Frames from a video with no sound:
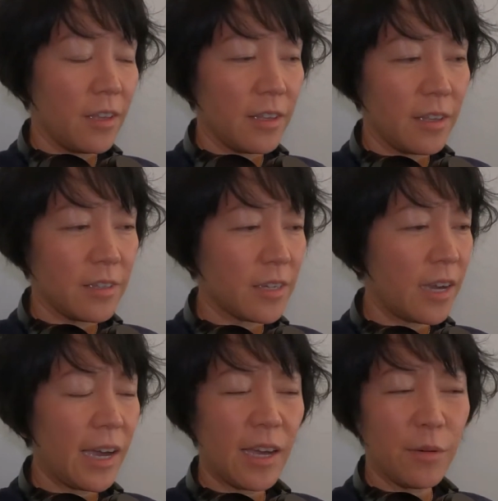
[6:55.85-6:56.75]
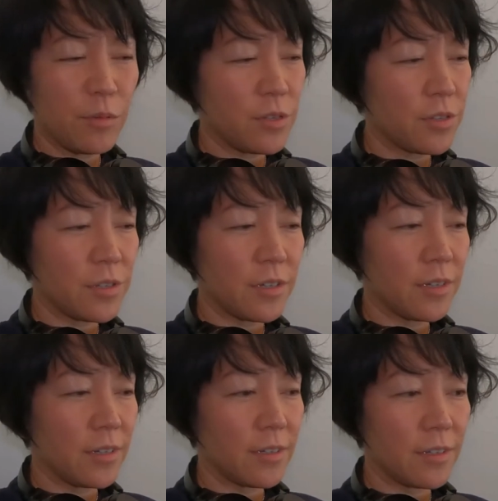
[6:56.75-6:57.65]
and I was just
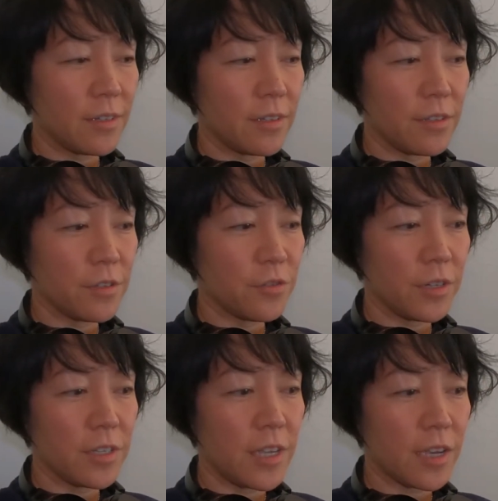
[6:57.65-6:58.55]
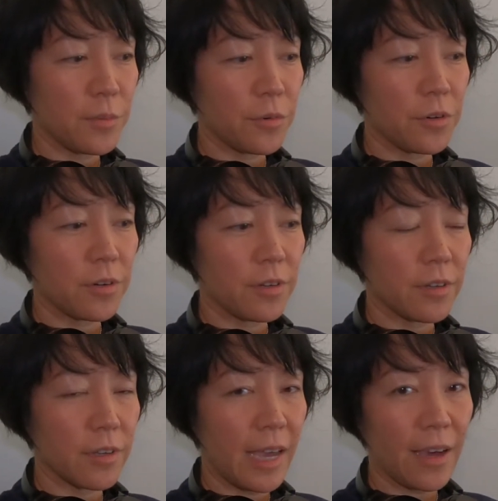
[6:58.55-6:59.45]
trying to take a more
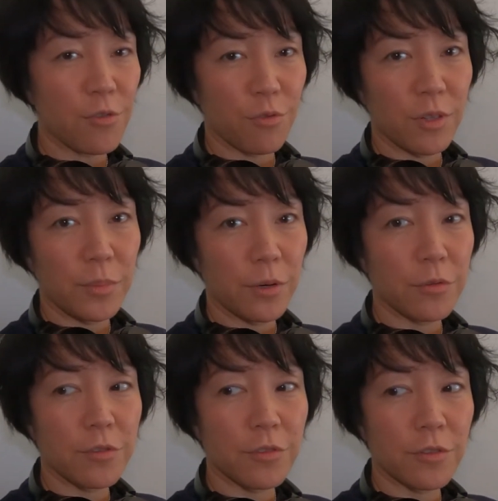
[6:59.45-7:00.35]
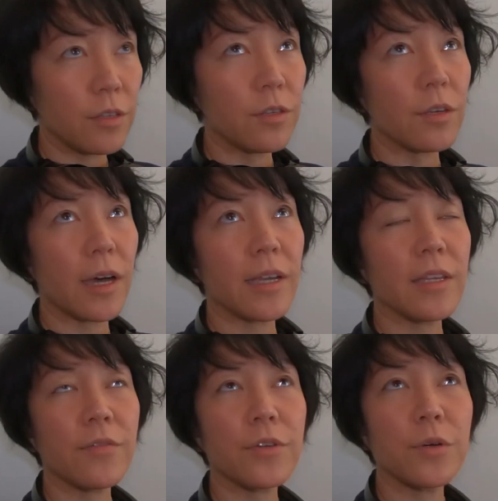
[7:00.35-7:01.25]
casual approach. I
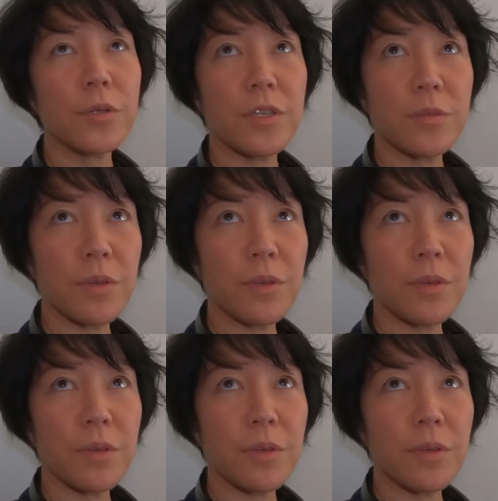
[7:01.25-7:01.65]
never noticed this